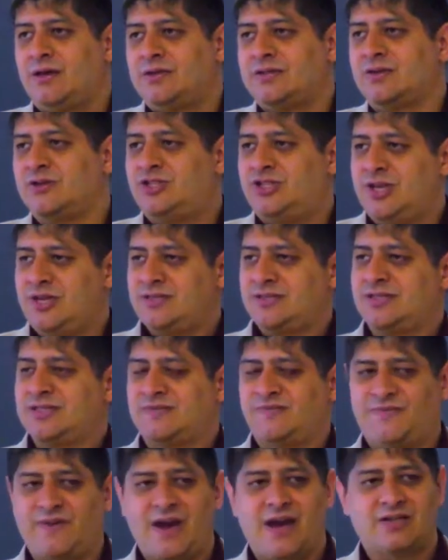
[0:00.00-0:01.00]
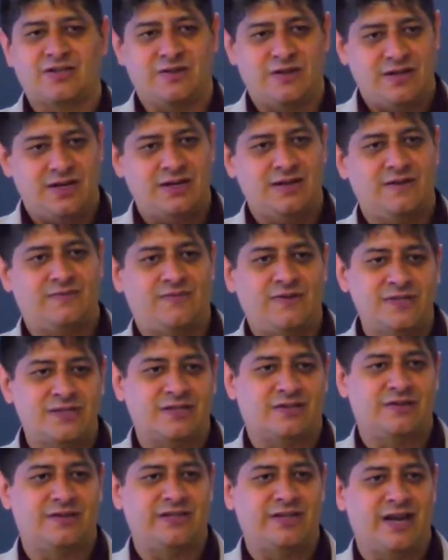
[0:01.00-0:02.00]
So Jesus is factoring in the
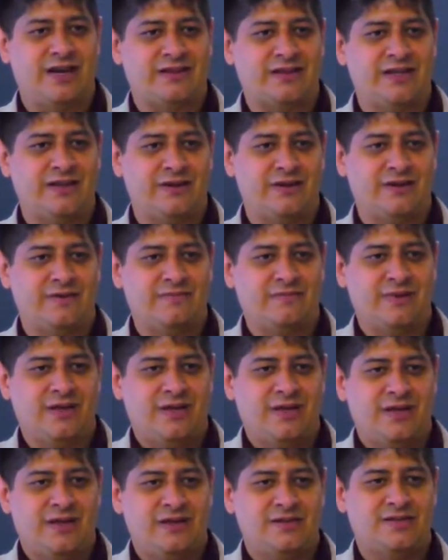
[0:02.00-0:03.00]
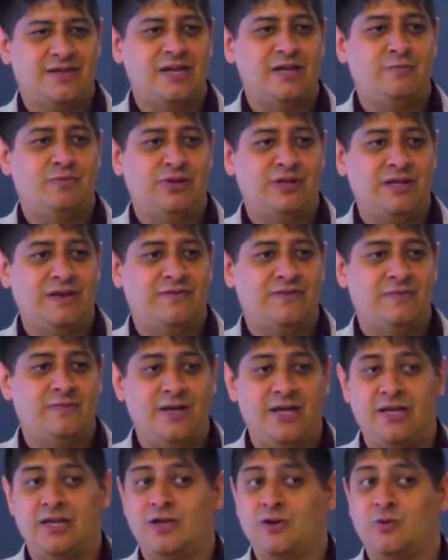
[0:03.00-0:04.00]
physical death here and say, you believe in
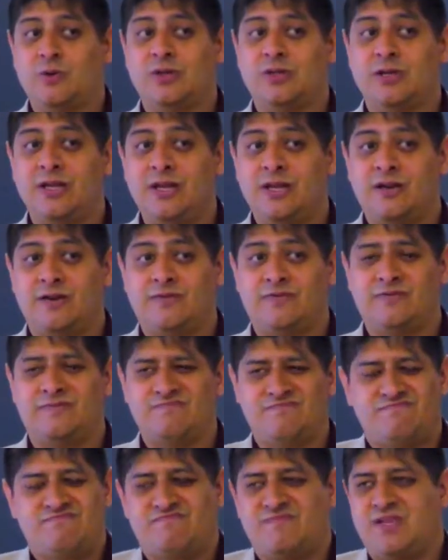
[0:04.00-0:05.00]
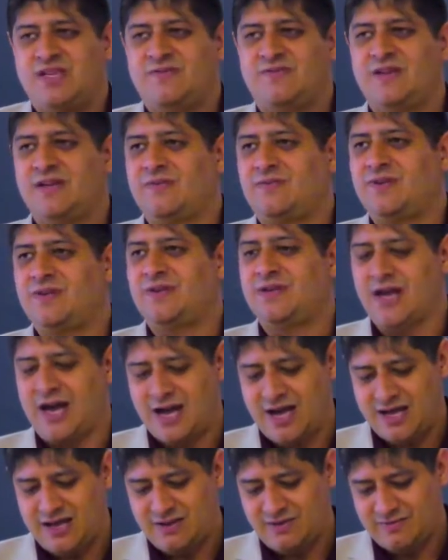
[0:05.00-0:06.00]
me, you will live even if you
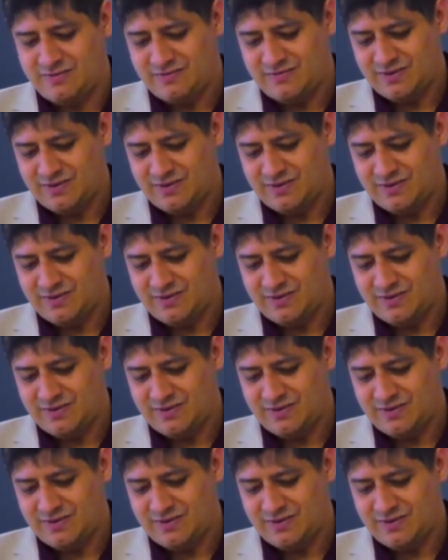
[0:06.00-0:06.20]
die.